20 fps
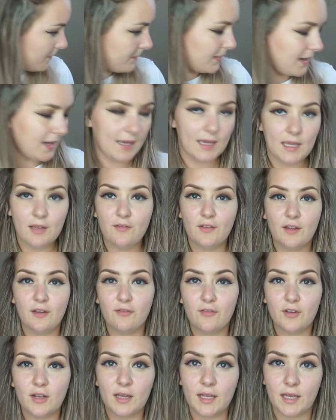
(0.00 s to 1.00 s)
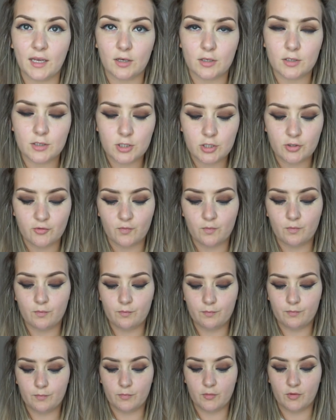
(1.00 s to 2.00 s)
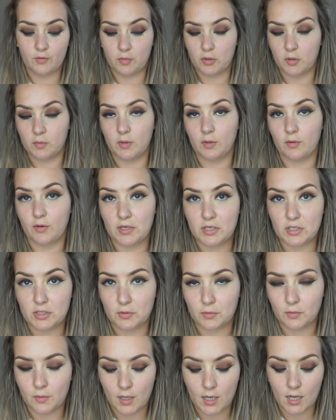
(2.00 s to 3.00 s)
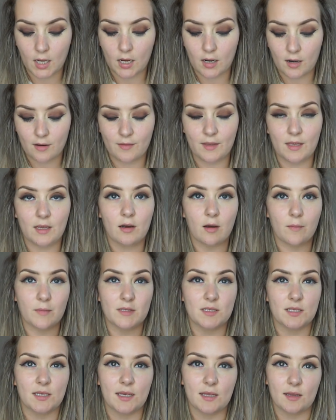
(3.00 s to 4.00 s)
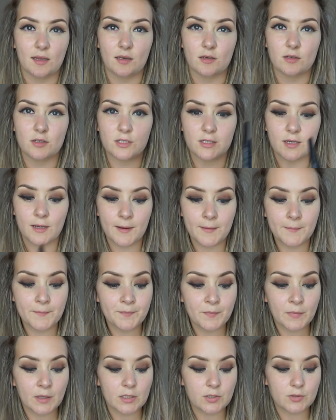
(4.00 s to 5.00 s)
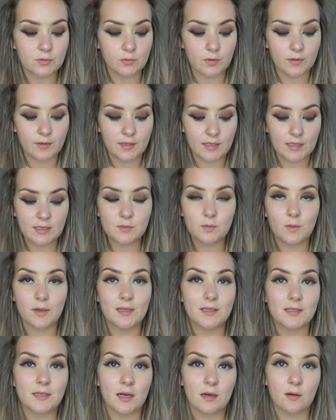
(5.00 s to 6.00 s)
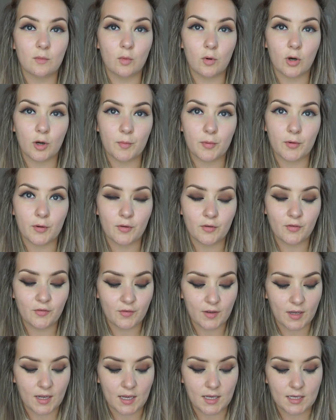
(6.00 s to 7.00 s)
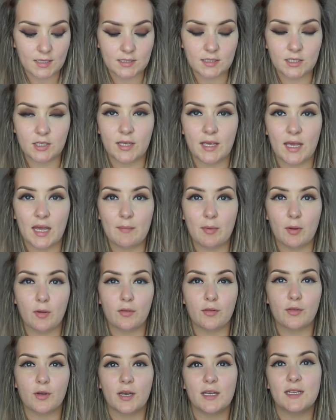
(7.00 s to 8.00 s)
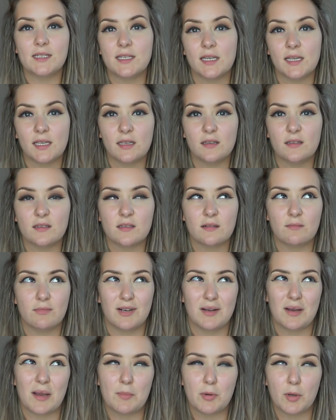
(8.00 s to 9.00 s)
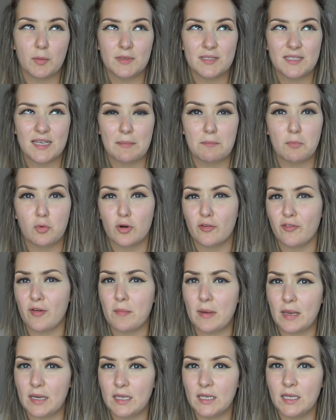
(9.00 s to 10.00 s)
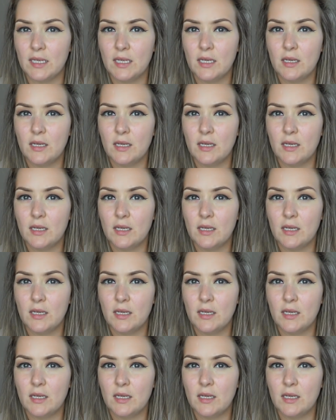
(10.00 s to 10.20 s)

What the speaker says: my favourite liners, you probably already know, are the Urban Decay liners. So these ones are waterproof and you get about 30 seconds, well I'll probably say more of a minute